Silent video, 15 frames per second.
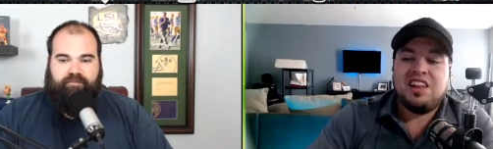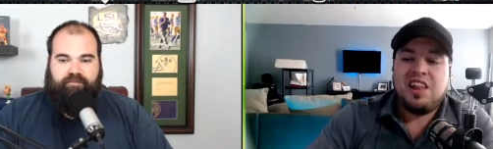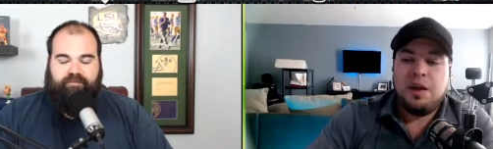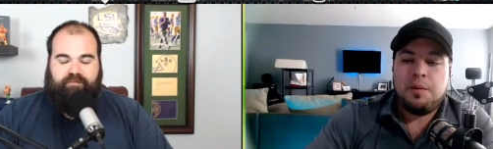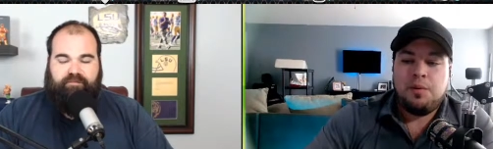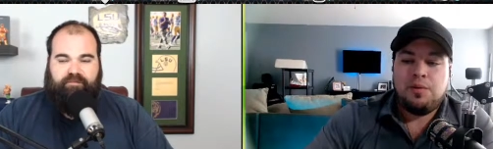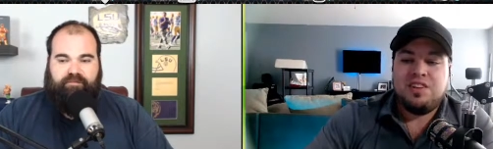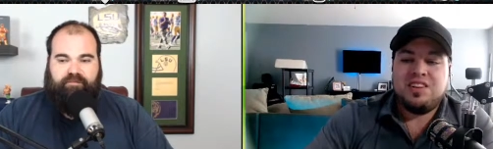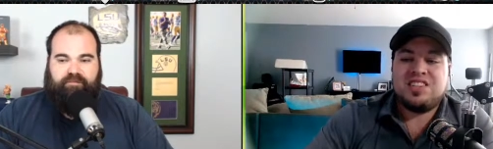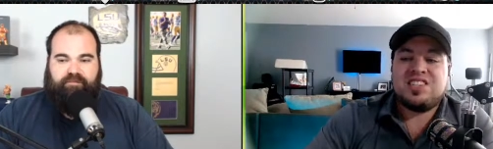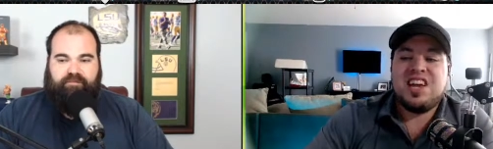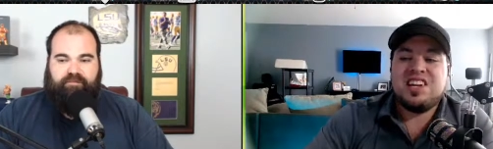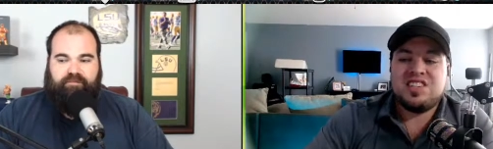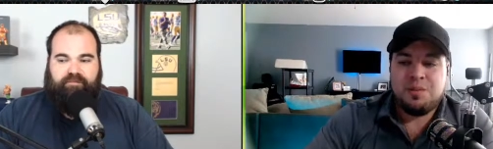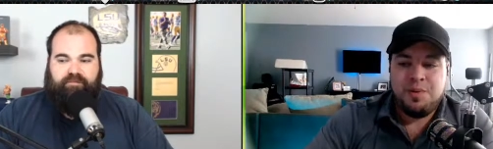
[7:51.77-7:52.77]
Speaker 1: labeled as
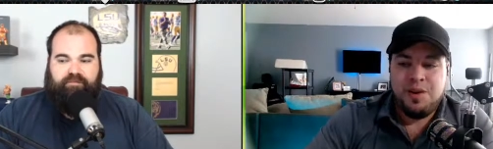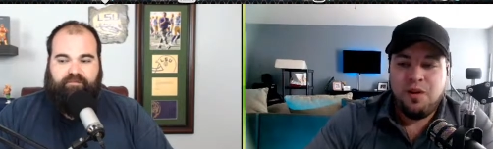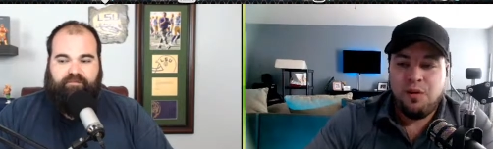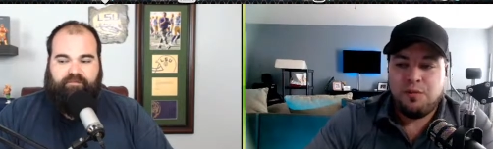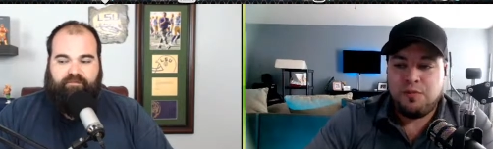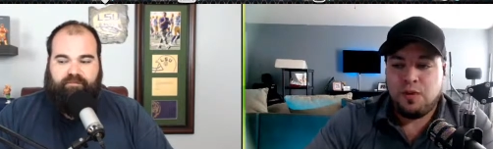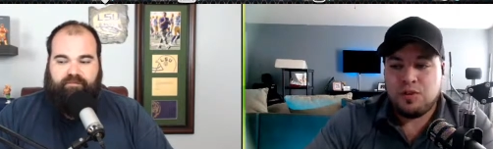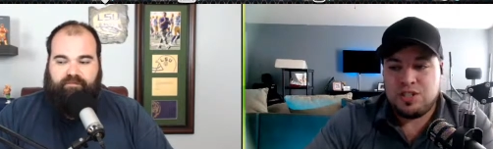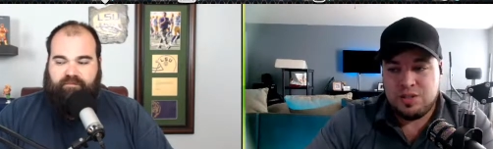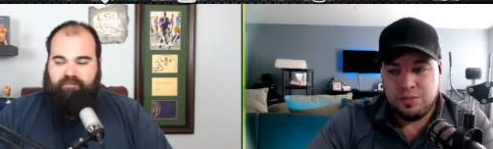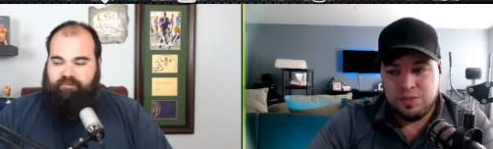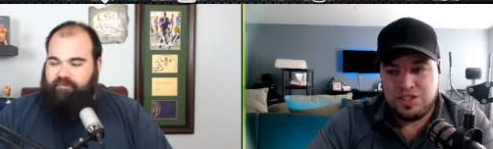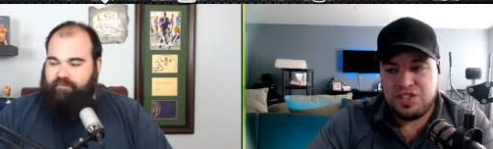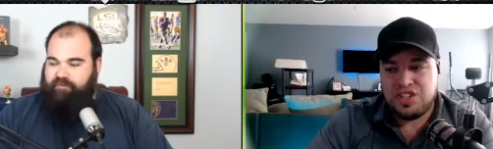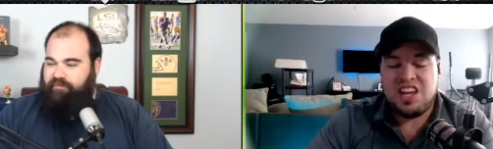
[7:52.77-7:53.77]
Taysom Hill? First it
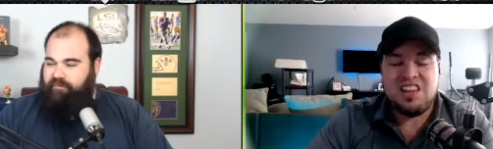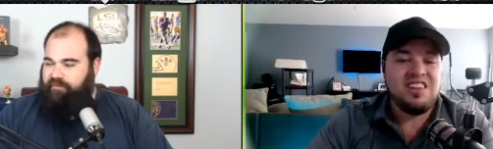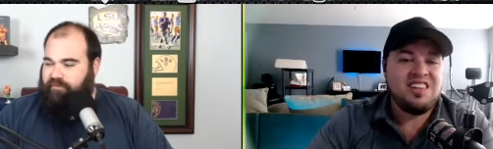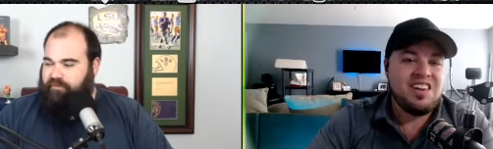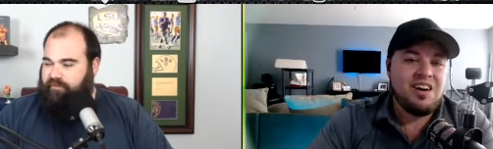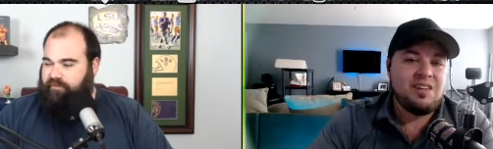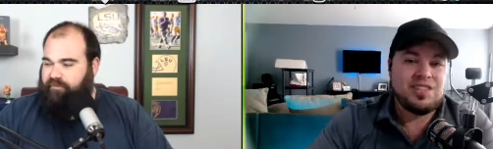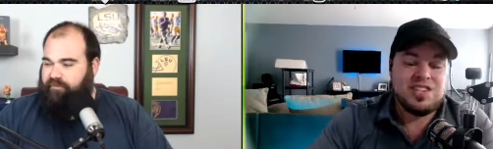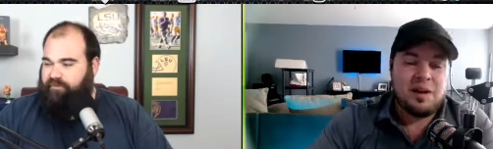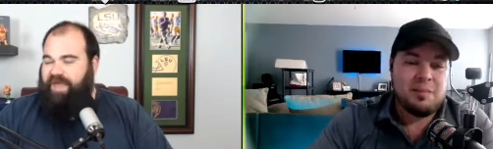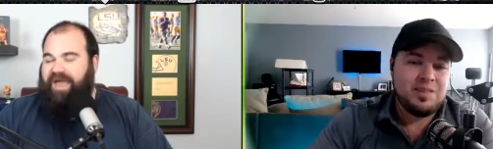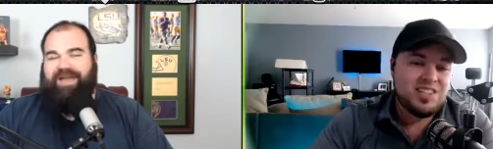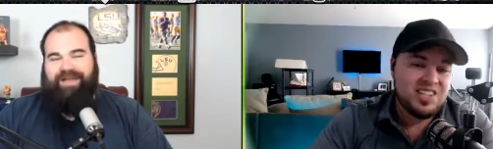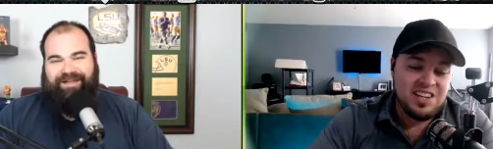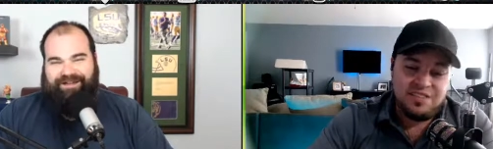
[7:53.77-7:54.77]
was Jalen, now it's
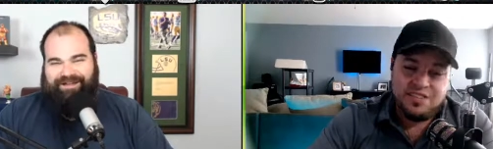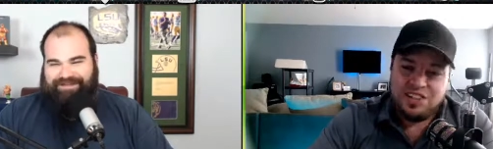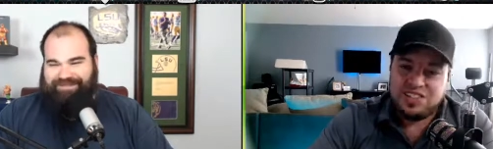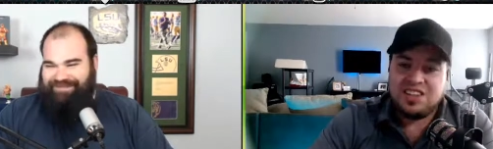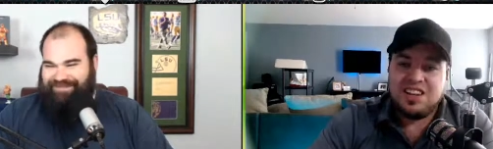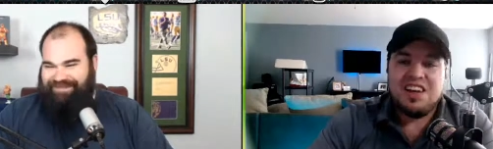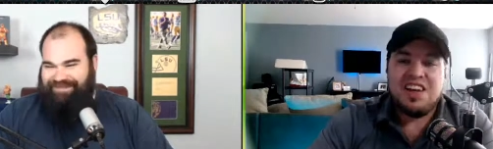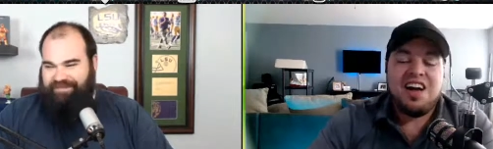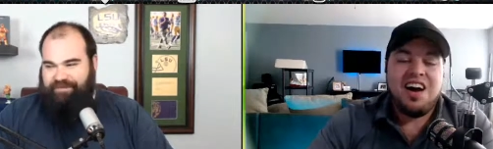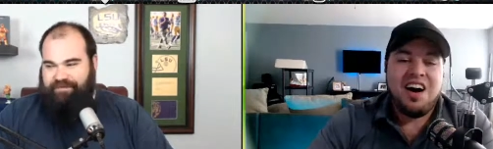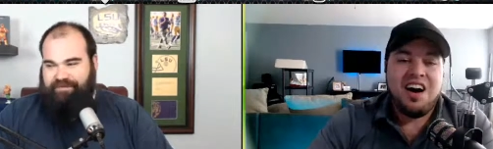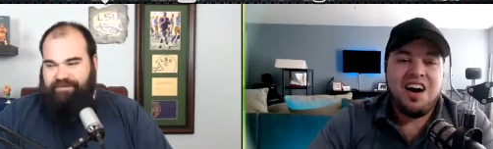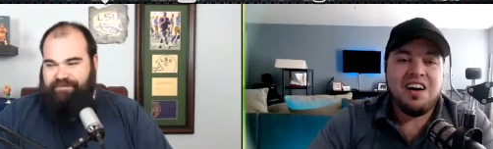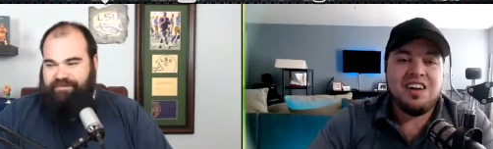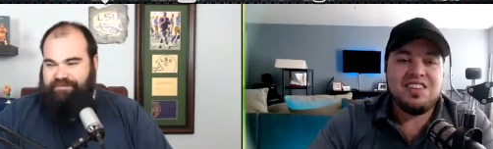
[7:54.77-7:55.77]
Tommy Stevens.
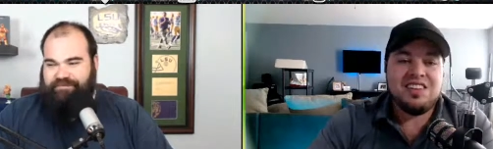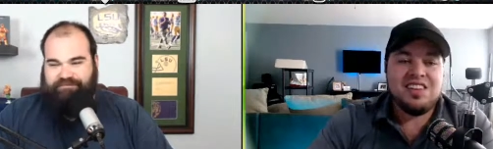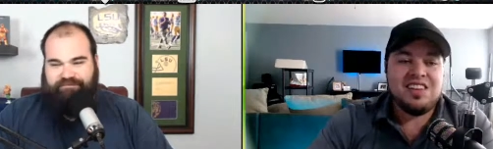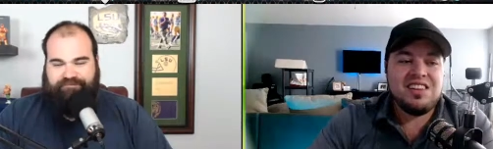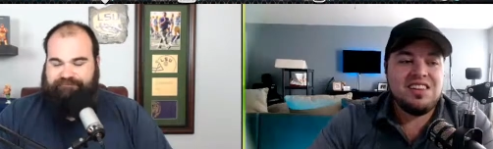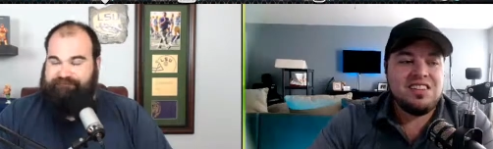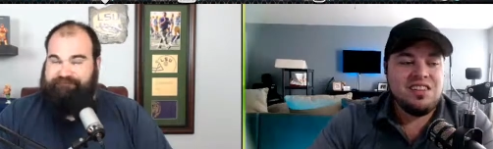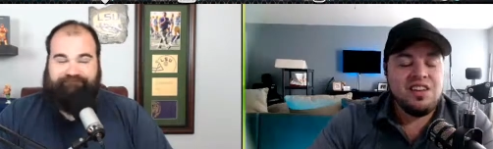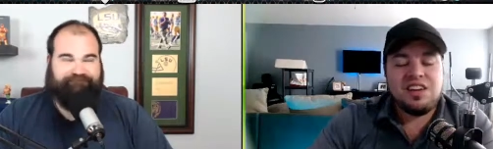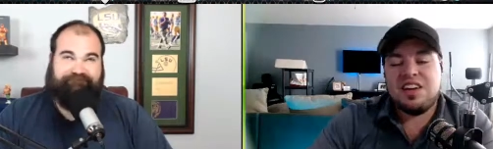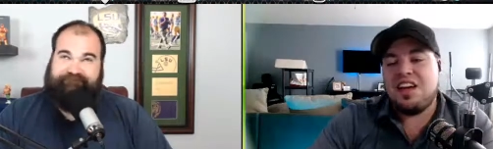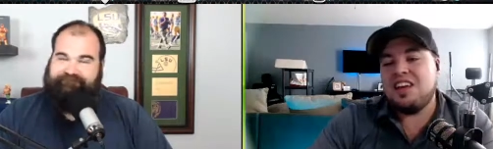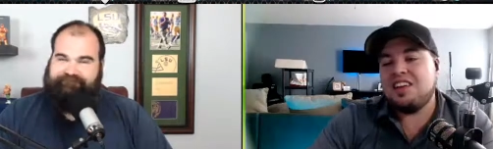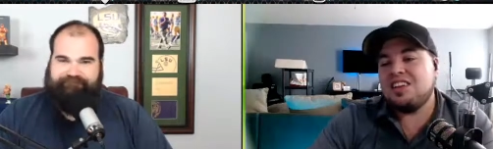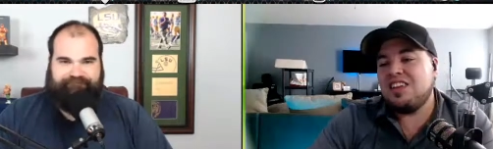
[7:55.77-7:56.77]
Uh, look,
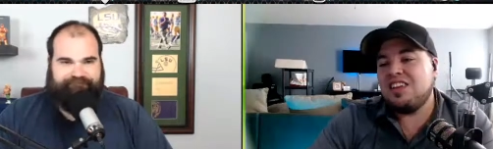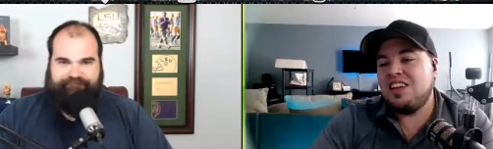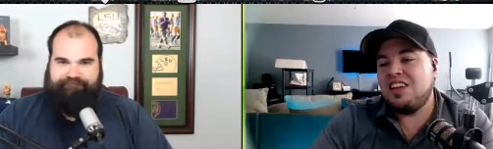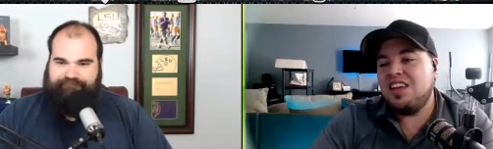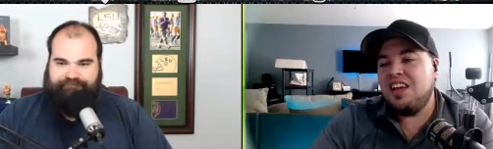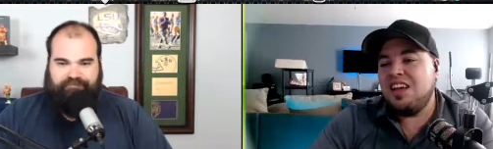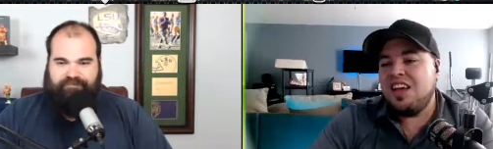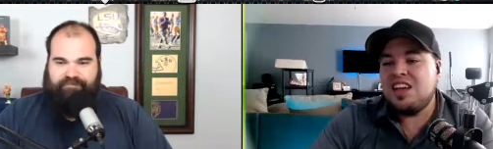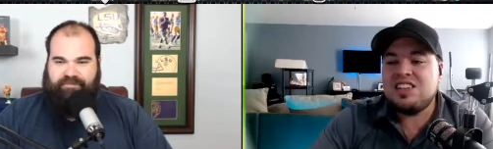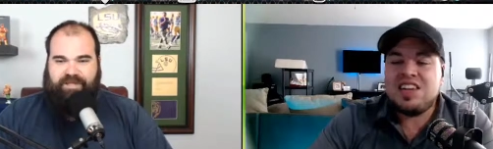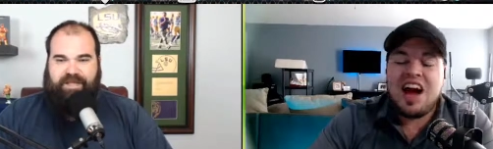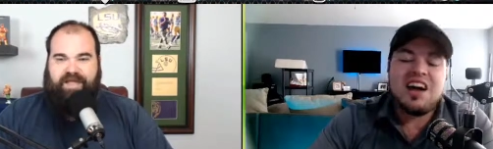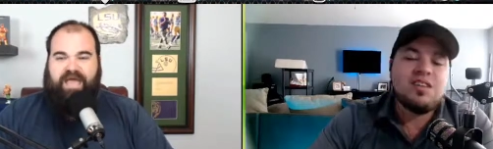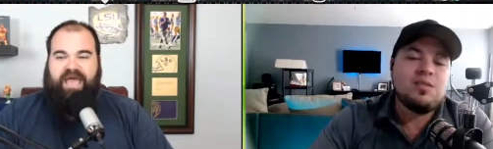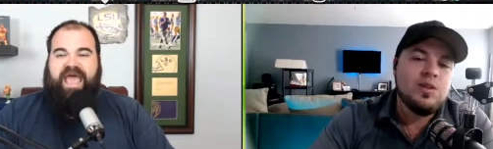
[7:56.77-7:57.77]
it,
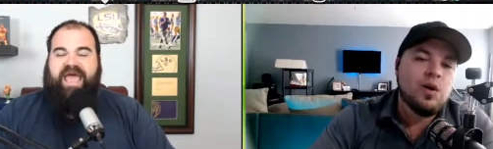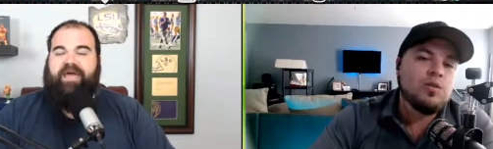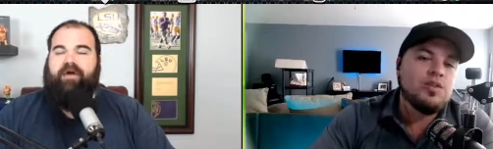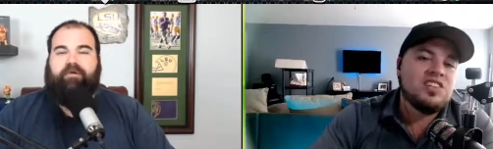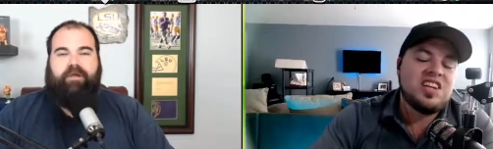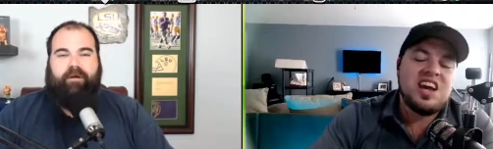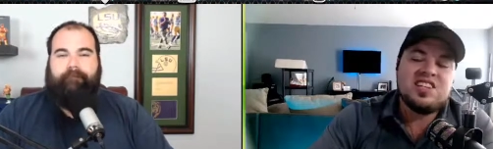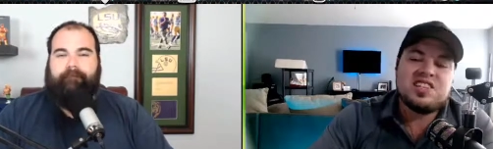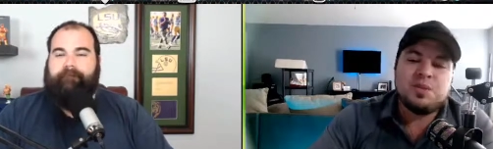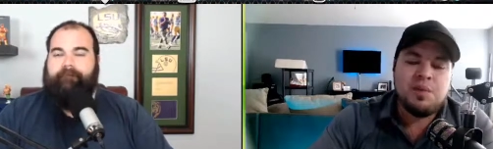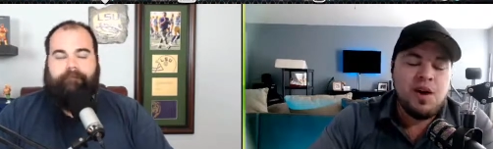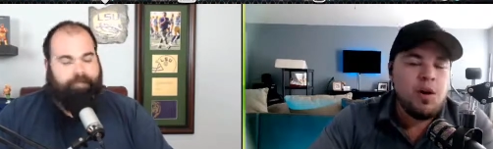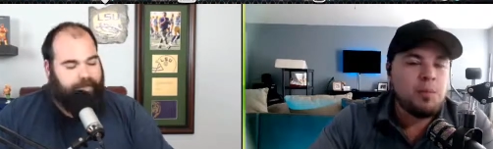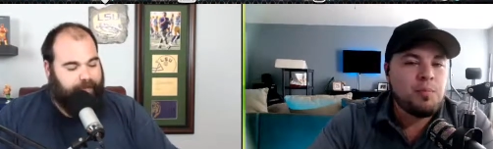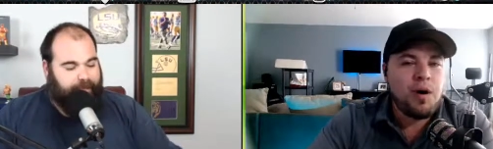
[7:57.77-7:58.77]
I don't know Hang that on. Taysom
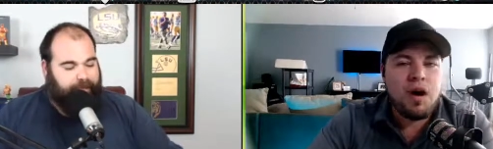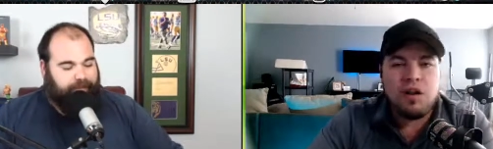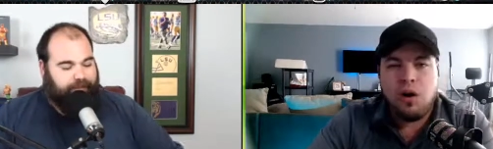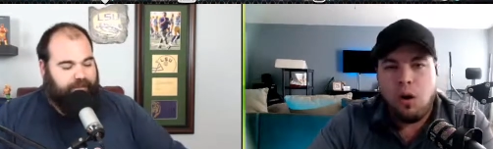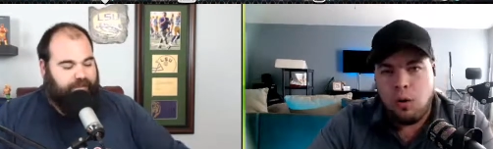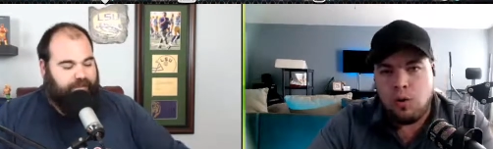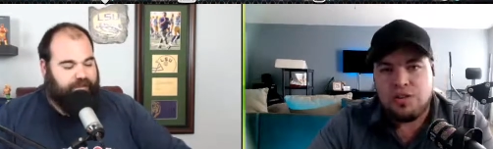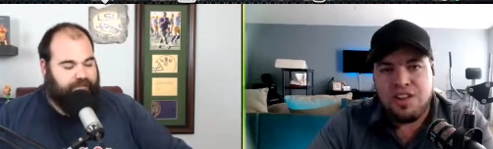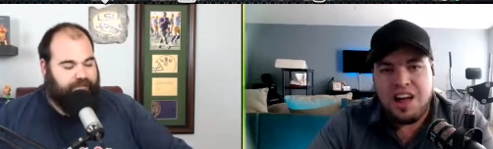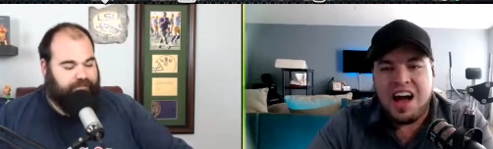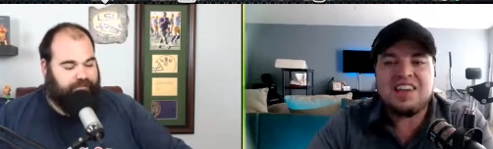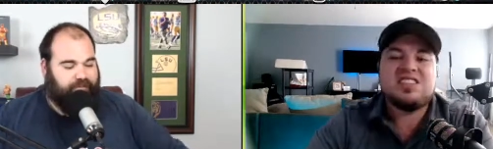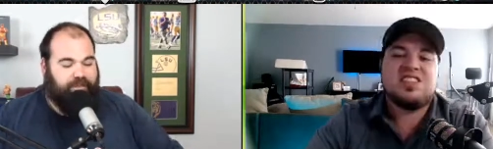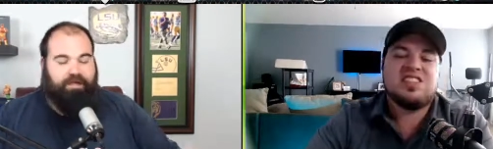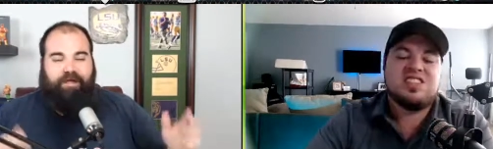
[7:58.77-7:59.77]
Hill brought a whole lot to the